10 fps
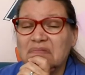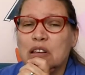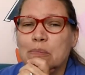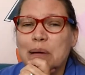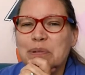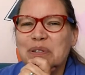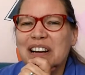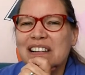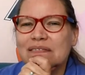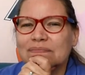You might be
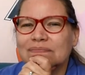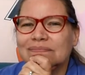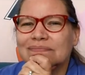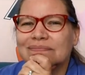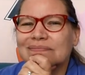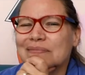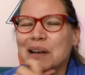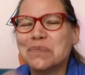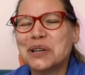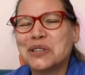right.
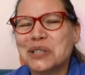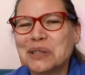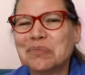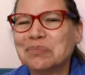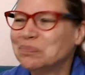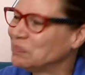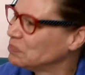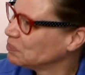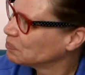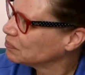I'm not sure.
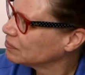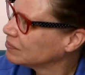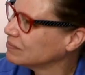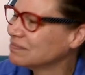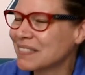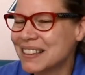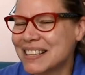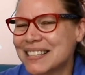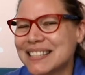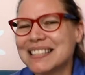
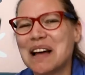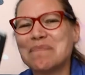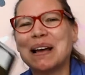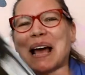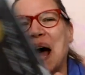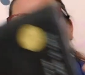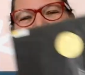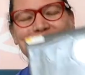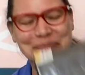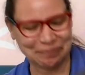This is not my hat.
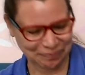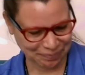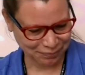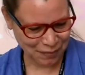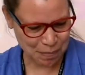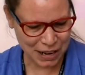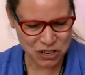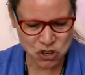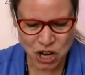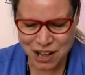By
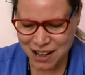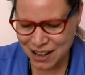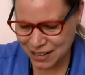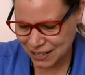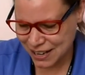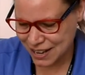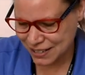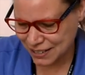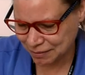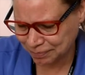Jon Klassen.